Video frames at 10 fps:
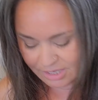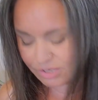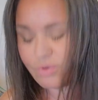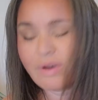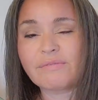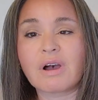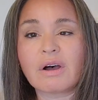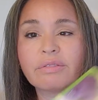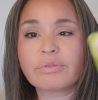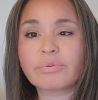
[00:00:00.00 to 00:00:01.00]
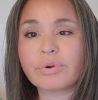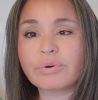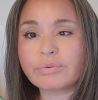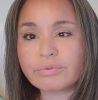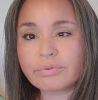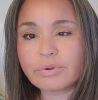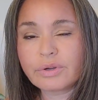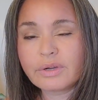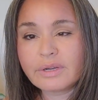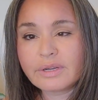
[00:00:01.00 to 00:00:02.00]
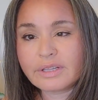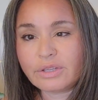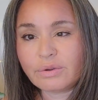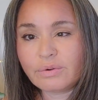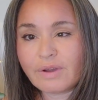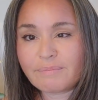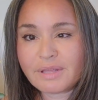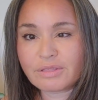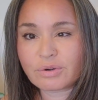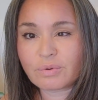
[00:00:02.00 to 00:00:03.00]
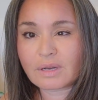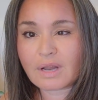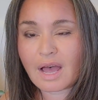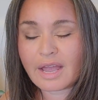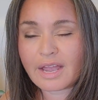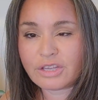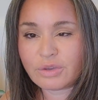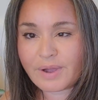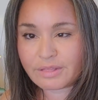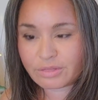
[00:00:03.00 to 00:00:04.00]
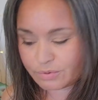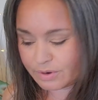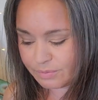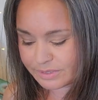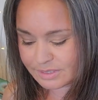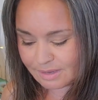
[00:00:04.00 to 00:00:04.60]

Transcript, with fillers: that you have gone through you have been through a lot and you went through it with